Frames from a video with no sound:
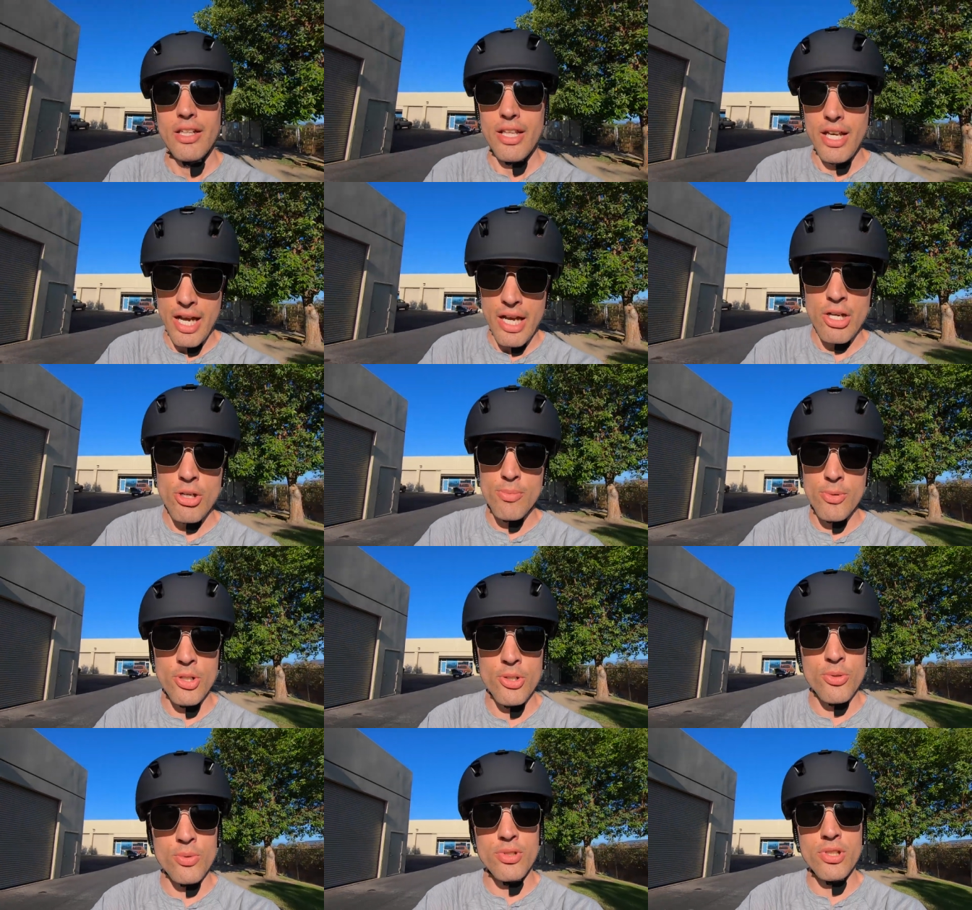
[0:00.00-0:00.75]
the auto
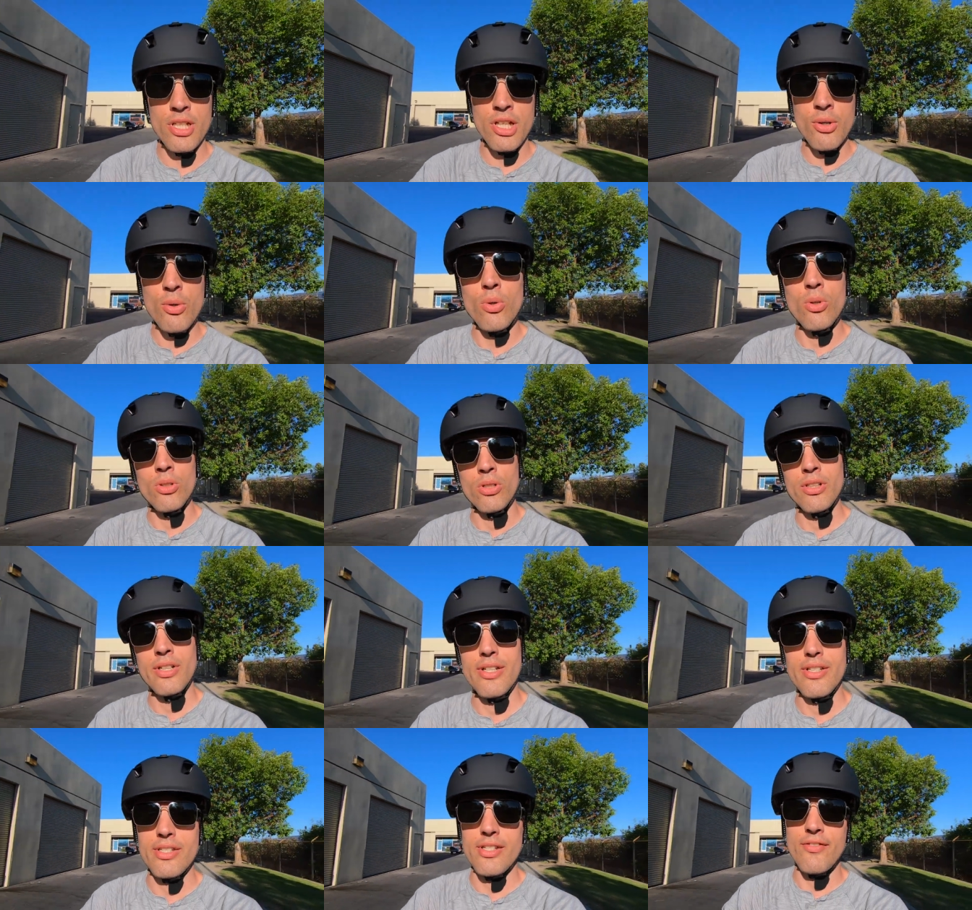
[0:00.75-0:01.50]
mode's really cool
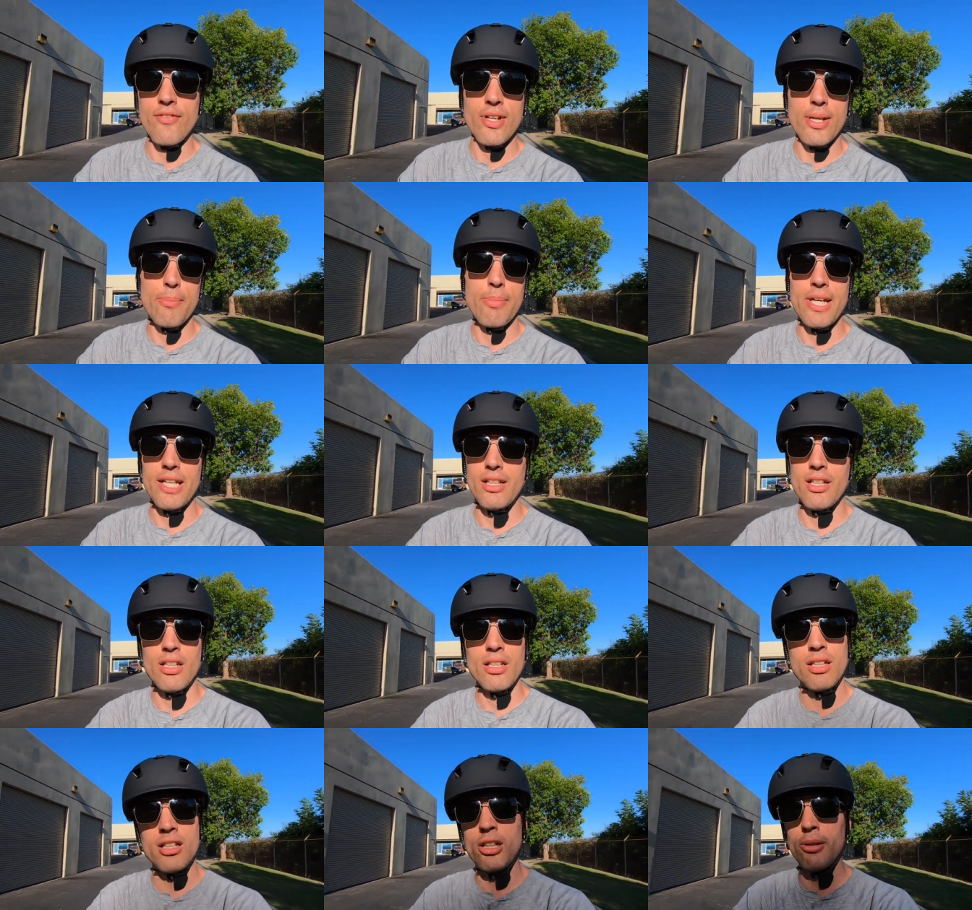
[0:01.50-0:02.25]
because if I
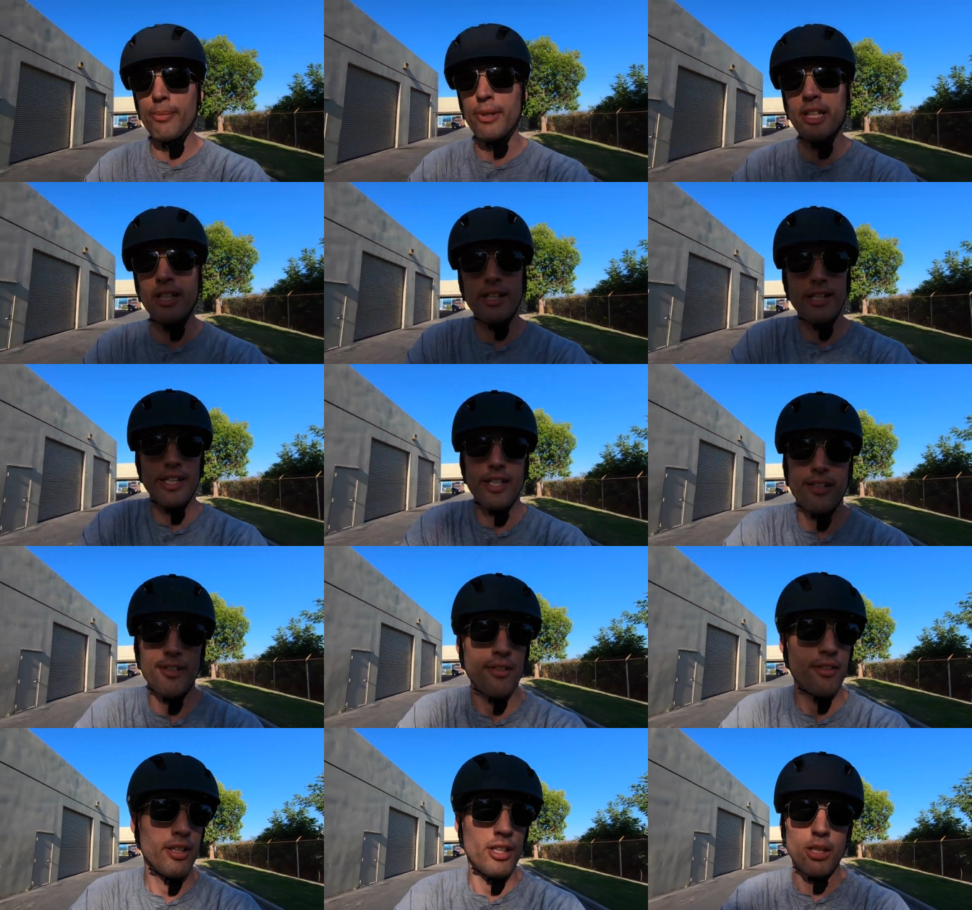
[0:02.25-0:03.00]
pedal a little bit, I
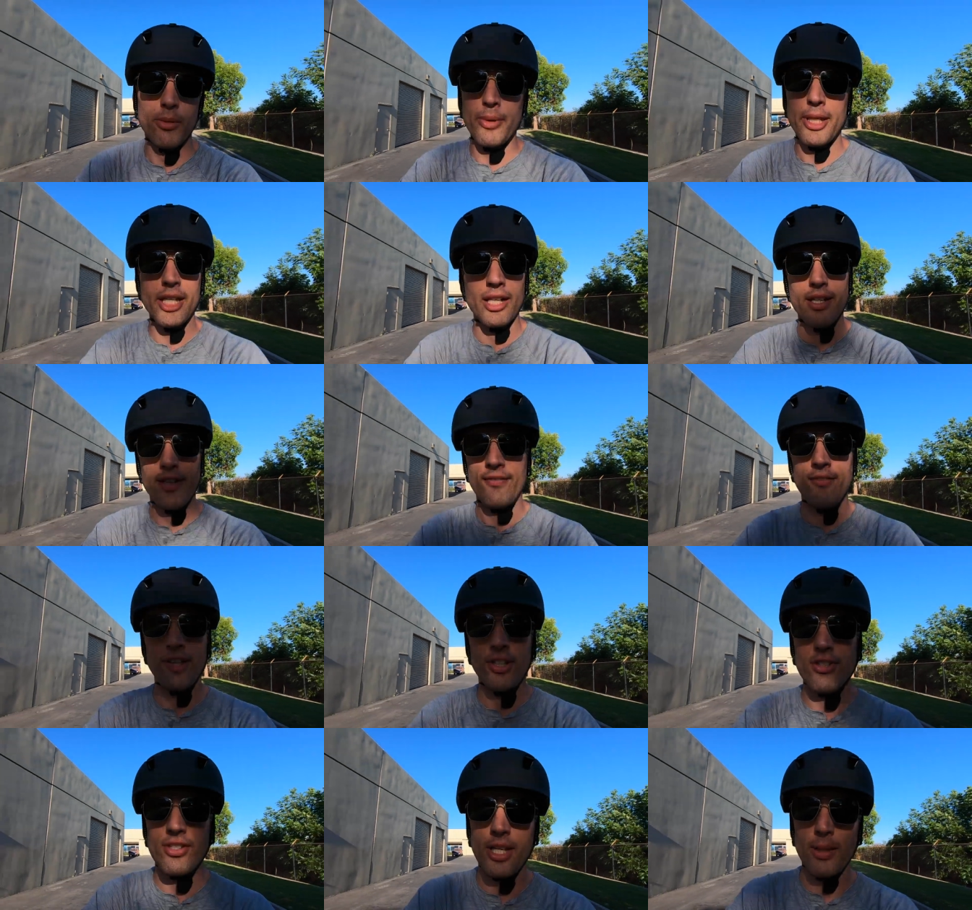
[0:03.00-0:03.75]
get a little bit. It
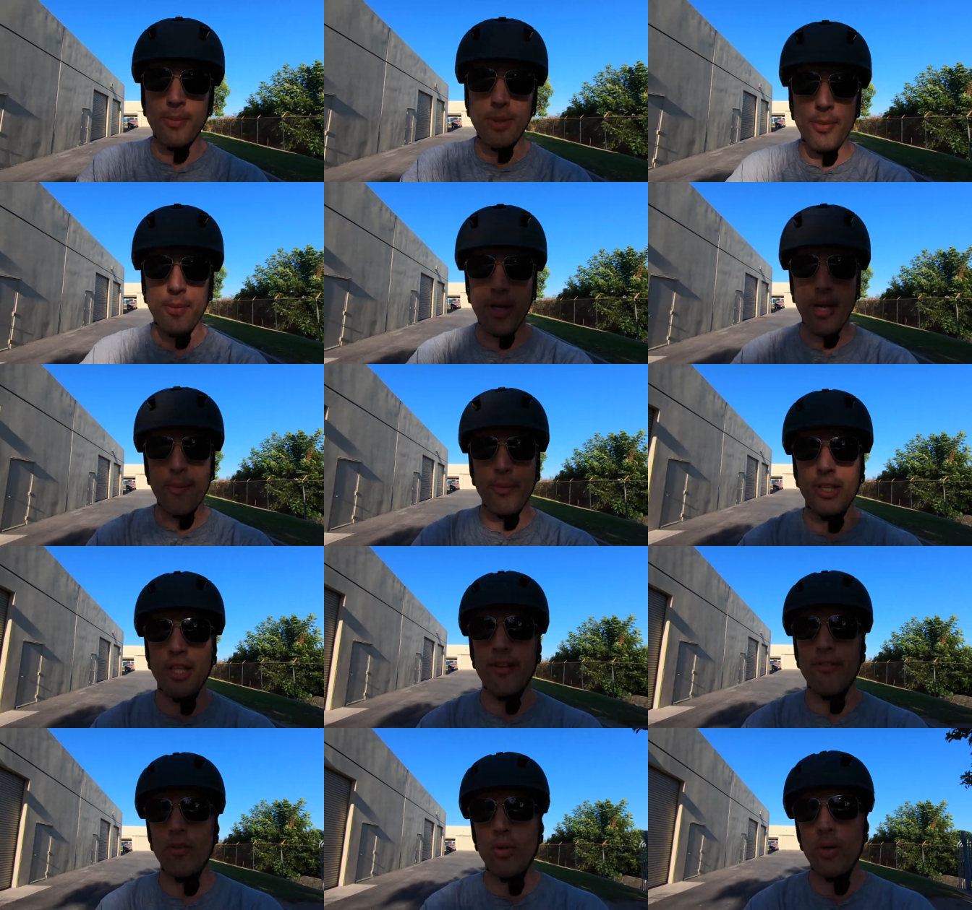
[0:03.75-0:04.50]
feels like maybe I'm
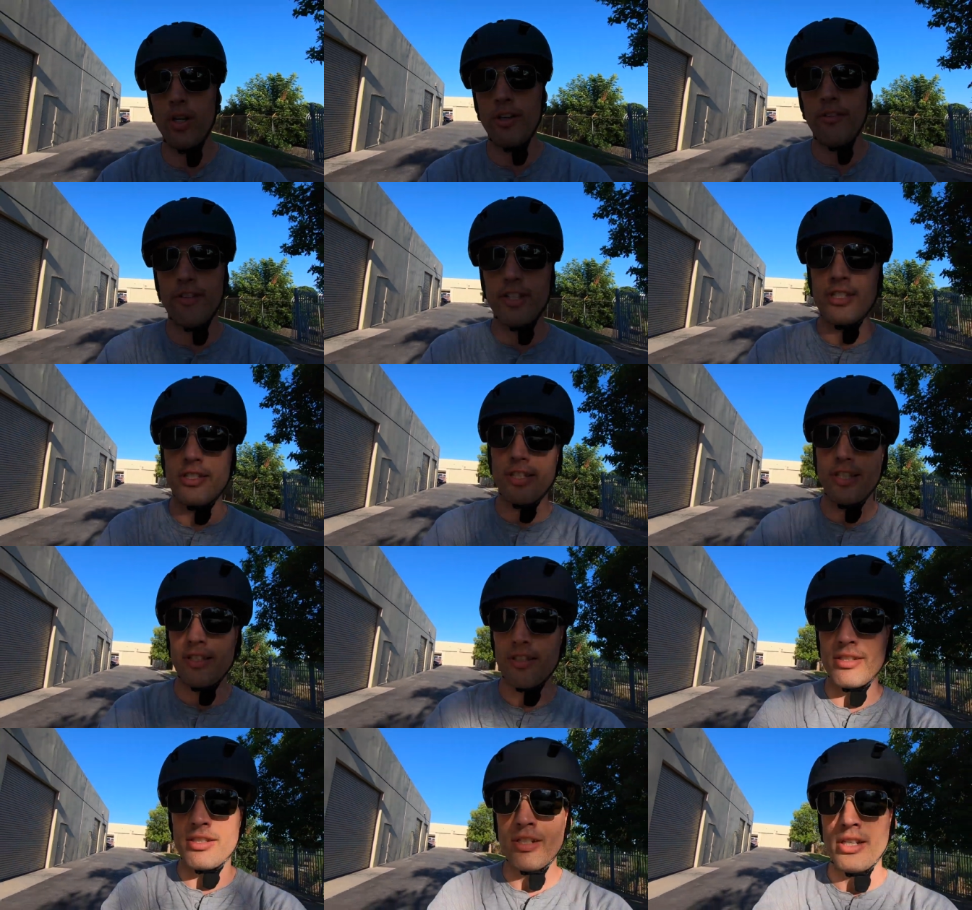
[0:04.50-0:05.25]
in level 1 of
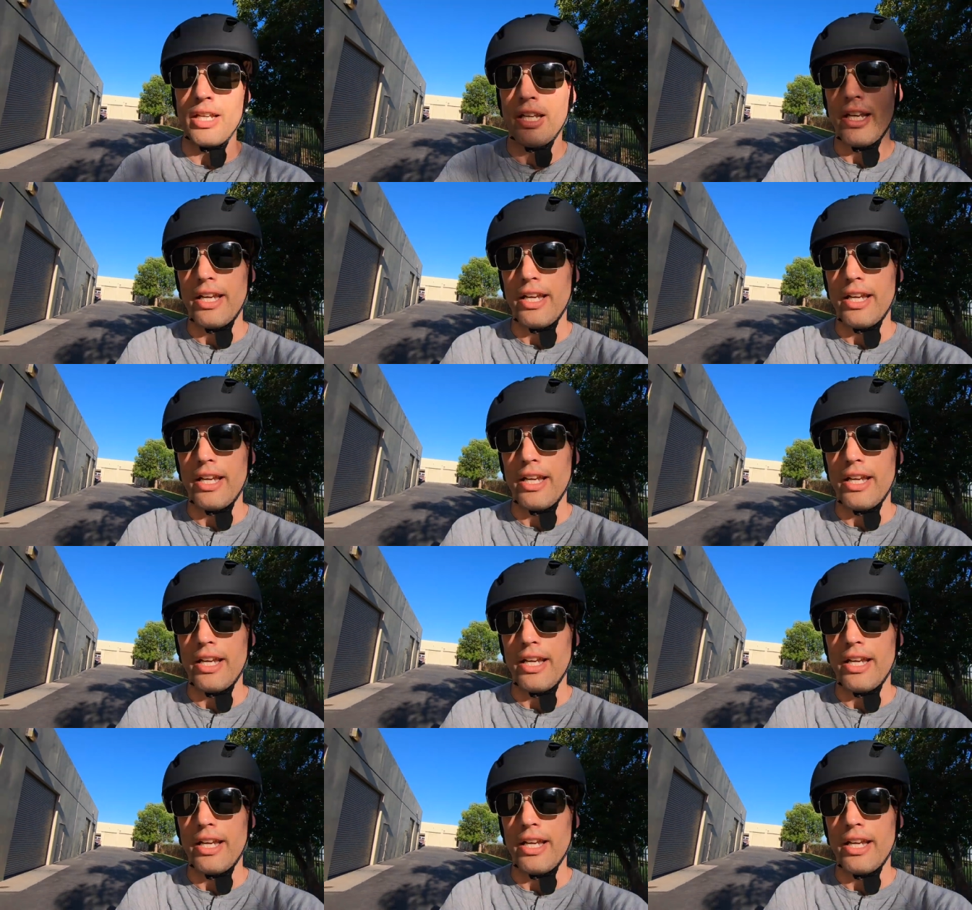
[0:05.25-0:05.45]
assist.